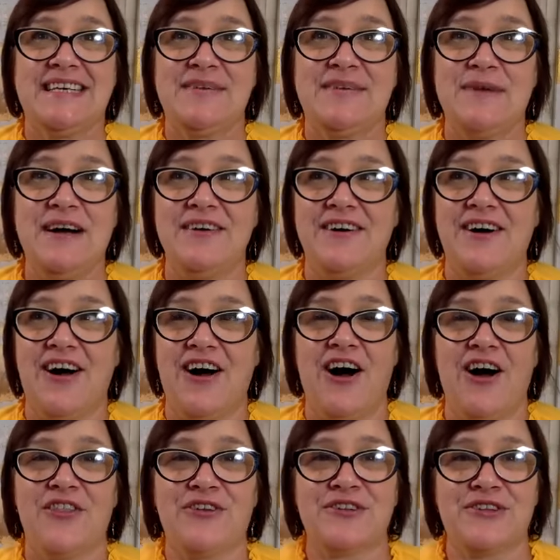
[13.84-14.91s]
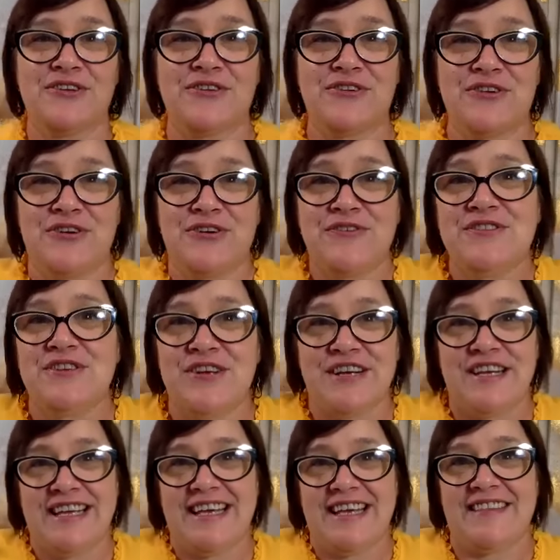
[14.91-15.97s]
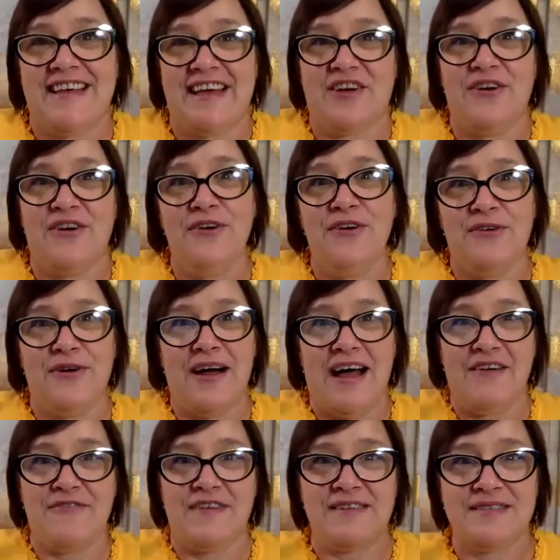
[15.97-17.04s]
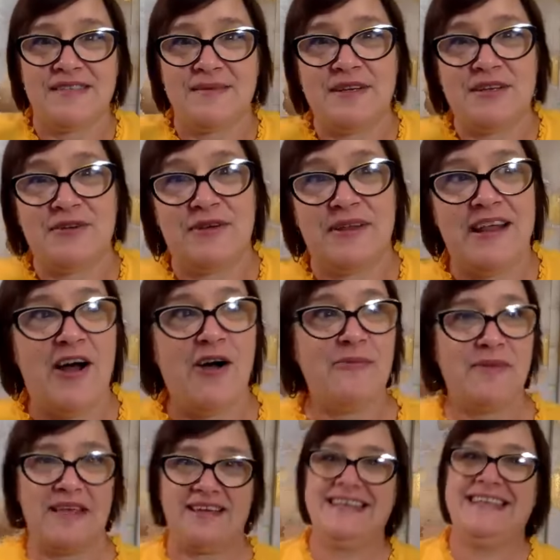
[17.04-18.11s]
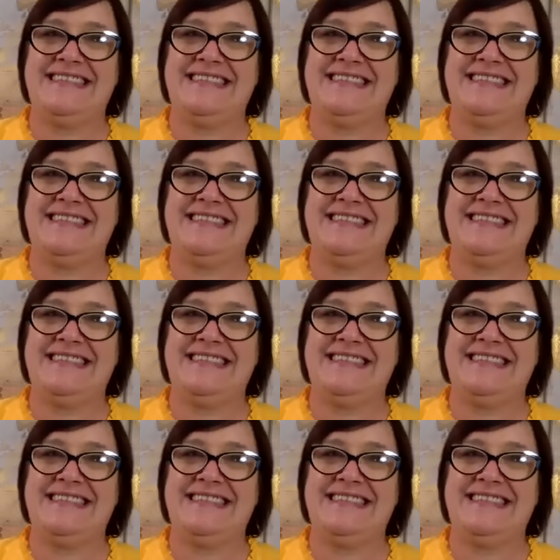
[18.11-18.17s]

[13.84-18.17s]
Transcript: well, all their little nerves are going to get like, oh, I found somebody who can help me.